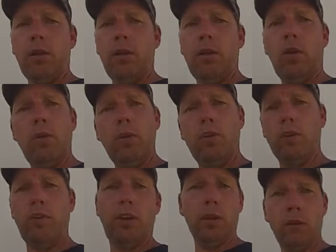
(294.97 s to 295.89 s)
You don't want
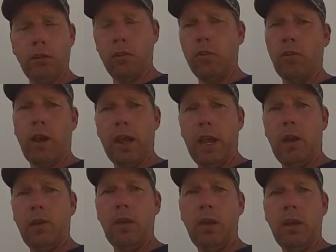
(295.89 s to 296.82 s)
your seals to dry
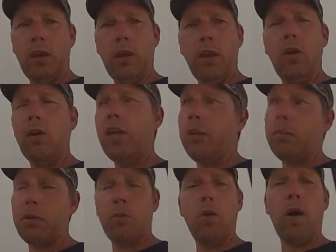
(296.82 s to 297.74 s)
out. You know,
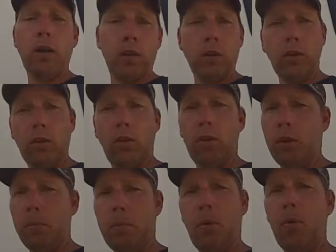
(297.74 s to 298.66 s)
keep some water in the
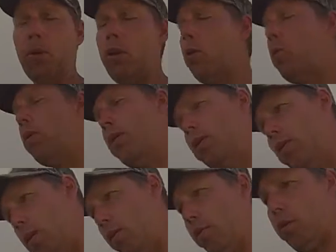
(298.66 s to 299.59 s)
toilet bowl. You don't want the
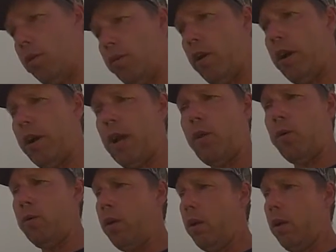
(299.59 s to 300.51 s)
seals to dry
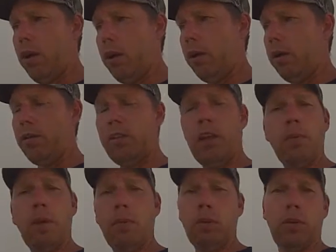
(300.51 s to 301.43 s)
out. Uh,
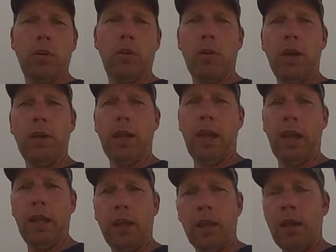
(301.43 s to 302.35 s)
same way with your gray
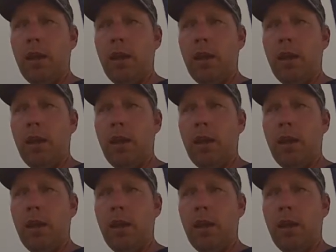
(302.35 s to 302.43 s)
tank.